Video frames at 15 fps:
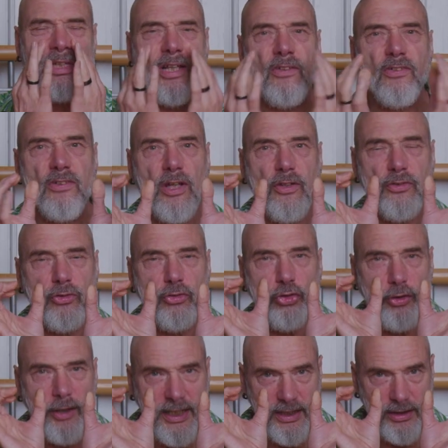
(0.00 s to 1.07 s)
And start to
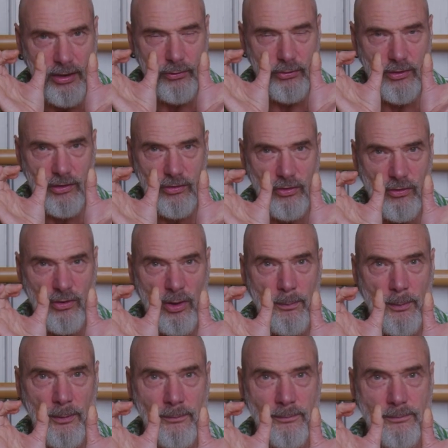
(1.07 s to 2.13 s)
train those tissues
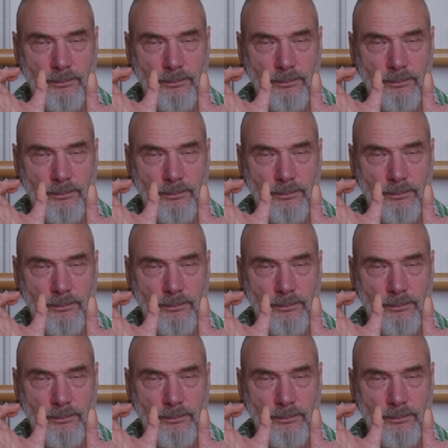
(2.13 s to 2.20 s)
open.